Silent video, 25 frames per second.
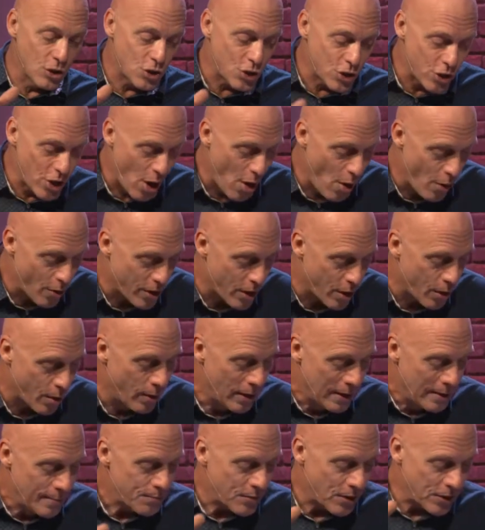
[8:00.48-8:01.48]
show you
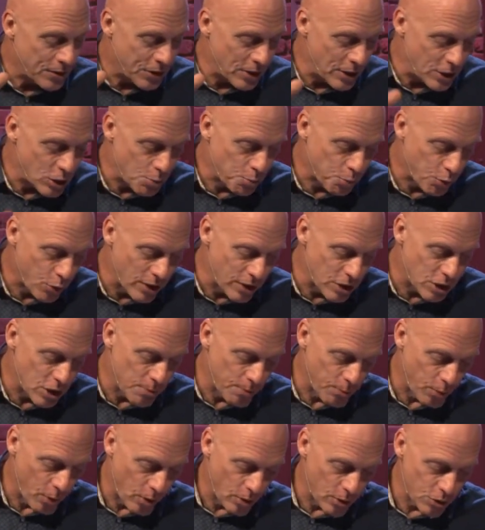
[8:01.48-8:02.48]
that these
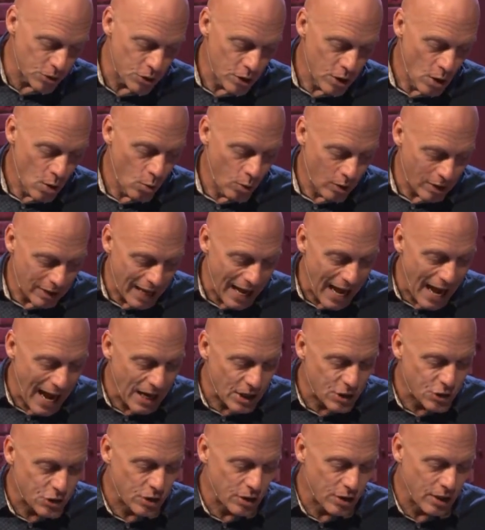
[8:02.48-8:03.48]
principles will
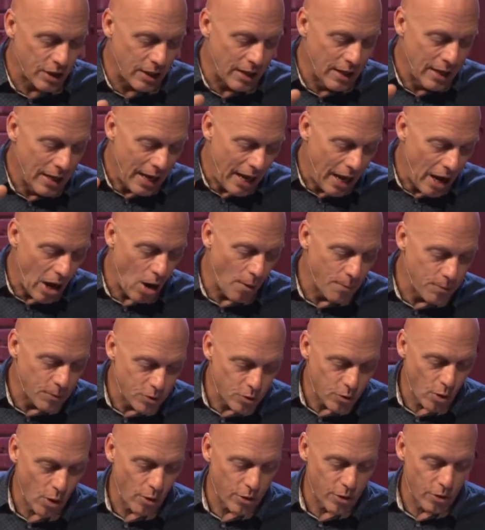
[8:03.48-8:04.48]
actually help
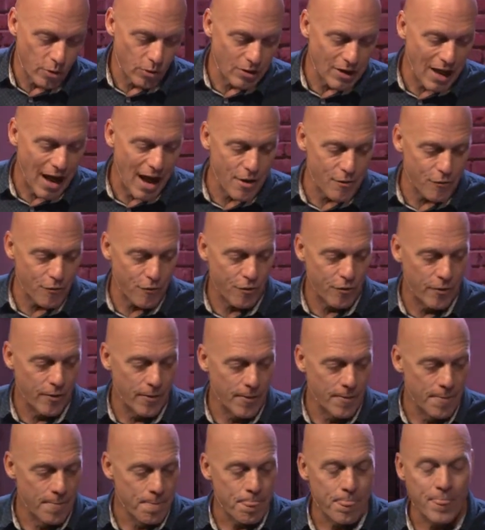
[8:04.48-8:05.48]
grow your life.
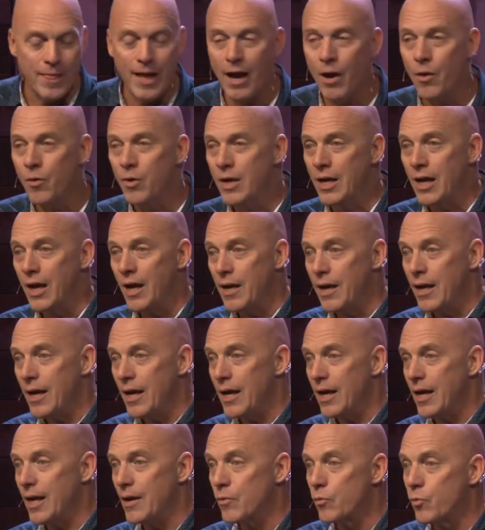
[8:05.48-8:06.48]
Now,
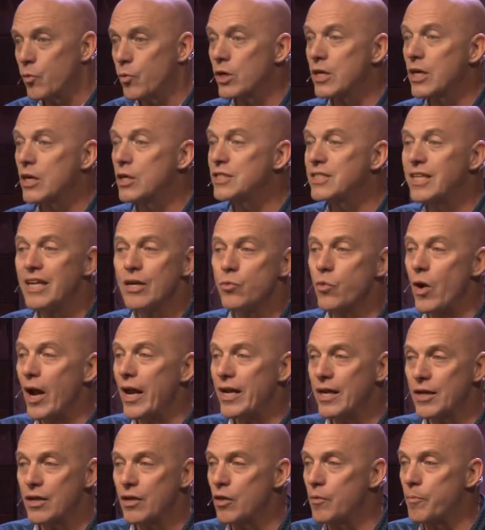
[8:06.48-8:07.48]
we're going to dig right
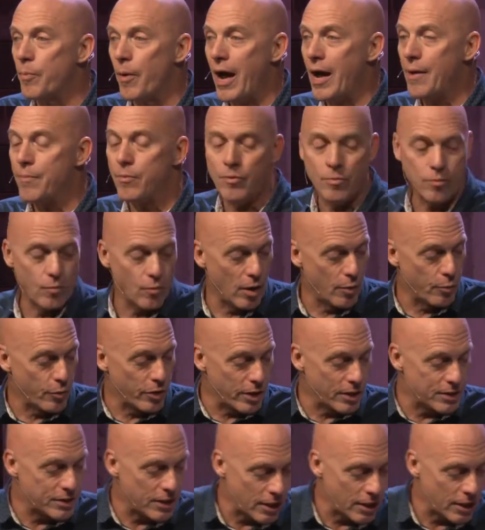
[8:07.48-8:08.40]
into the Bible, and we're going to